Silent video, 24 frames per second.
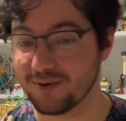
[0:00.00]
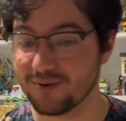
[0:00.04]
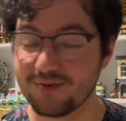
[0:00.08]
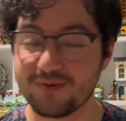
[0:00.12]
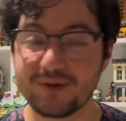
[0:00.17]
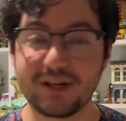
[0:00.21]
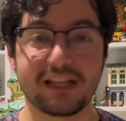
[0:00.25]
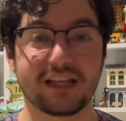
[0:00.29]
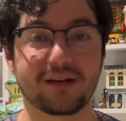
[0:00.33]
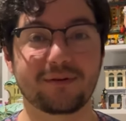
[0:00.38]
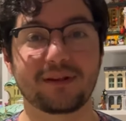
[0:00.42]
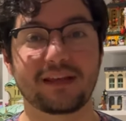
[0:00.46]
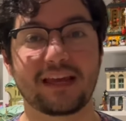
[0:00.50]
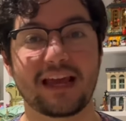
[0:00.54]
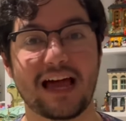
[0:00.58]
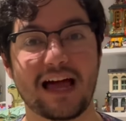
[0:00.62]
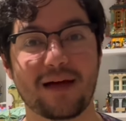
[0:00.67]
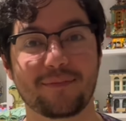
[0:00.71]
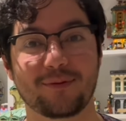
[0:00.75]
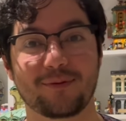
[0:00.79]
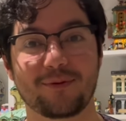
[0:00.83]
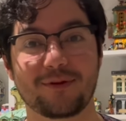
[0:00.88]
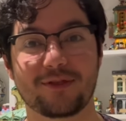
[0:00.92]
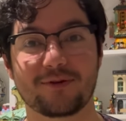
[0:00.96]
really, really
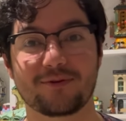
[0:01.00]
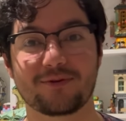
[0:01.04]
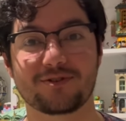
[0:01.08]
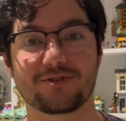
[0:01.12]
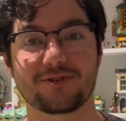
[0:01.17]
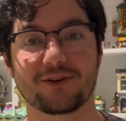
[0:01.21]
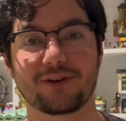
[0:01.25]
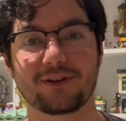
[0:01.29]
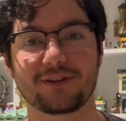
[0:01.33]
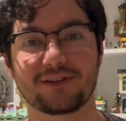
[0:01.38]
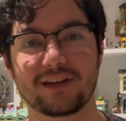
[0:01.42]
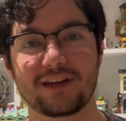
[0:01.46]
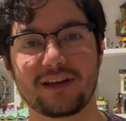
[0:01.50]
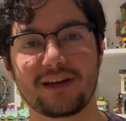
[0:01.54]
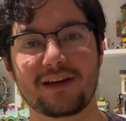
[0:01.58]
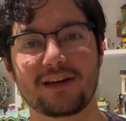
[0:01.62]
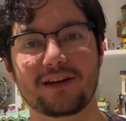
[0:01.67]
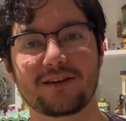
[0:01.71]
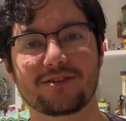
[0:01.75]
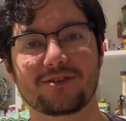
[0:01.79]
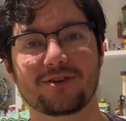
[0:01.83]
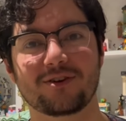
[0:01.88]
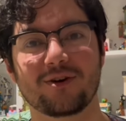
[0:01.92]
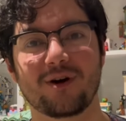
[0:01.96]
happy with the result.
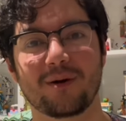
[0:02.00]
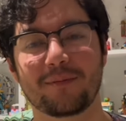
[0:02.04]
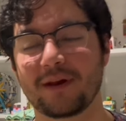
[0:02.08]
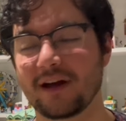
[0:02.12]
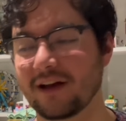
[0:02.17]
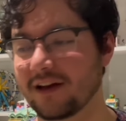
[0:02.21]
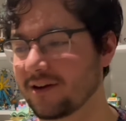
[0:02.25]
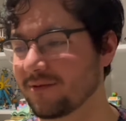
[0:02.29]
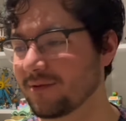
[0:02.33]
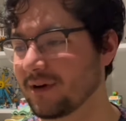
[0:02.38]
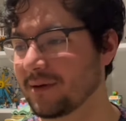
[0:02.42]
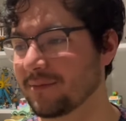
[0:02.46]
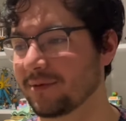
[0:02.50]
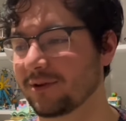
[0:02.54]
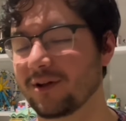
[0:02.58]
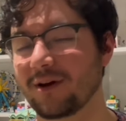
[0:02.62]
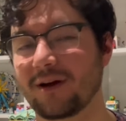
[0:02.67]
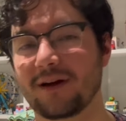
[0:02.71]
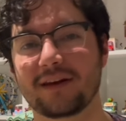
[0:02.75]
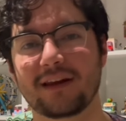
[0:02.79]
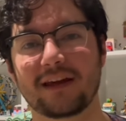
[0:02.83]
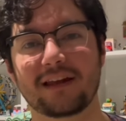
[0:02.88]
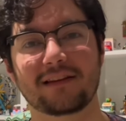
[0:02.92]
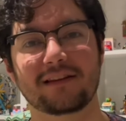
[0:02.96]
So I'm not gonna ramble
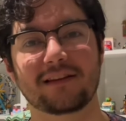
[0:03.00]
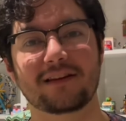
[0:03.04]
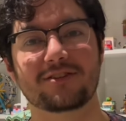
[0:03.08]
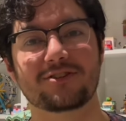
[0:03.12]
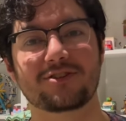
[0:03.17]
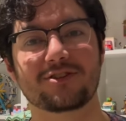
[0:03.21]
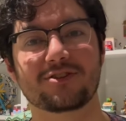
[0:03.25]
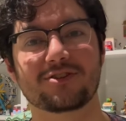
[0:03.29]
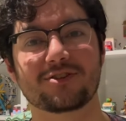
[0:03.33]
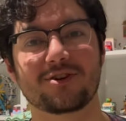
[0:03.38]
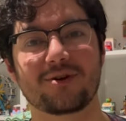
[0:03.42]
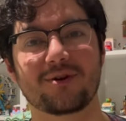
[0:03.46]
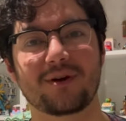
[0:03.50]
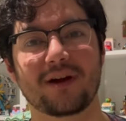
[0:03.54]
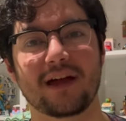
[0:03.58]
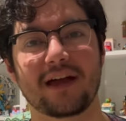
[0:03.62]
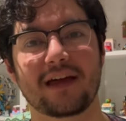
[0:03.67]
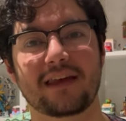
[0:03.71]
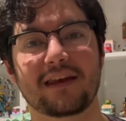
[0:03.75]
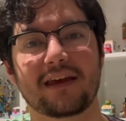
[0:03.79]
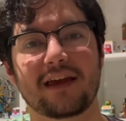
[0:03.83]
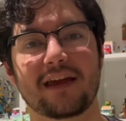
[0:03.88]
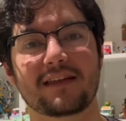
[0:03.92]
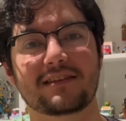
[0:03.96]
on and let's just go
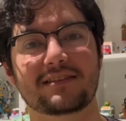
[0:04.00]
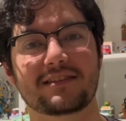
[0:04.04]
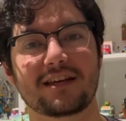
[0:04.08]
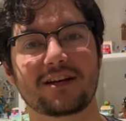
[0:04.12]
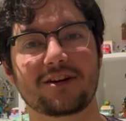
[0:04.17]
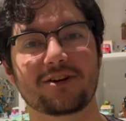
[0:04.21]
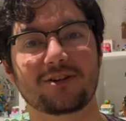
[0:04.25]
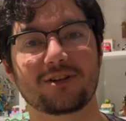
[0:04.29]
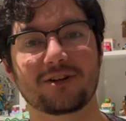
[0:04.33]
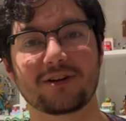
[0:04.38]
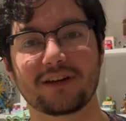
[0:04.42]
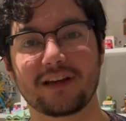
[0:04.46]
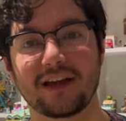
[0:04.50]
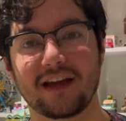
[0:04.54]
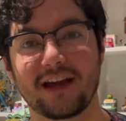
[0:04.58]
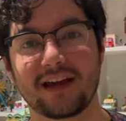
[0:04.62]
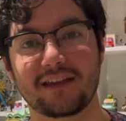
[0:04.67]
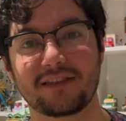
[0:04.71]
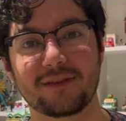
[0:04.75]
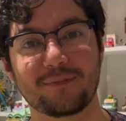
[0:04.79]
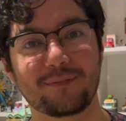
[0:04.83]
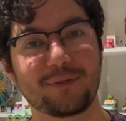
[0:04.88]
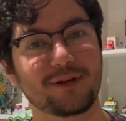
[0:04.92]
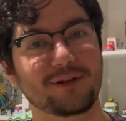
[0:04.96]
ahead and take a look
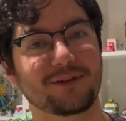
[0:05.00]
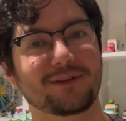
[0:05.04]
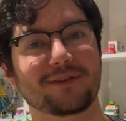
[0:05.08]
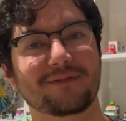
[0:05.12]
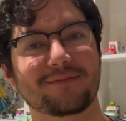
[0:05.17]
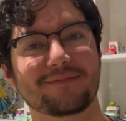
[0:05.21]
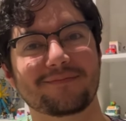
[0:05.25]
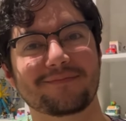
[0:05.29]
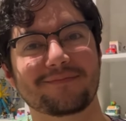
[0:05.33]
at the build.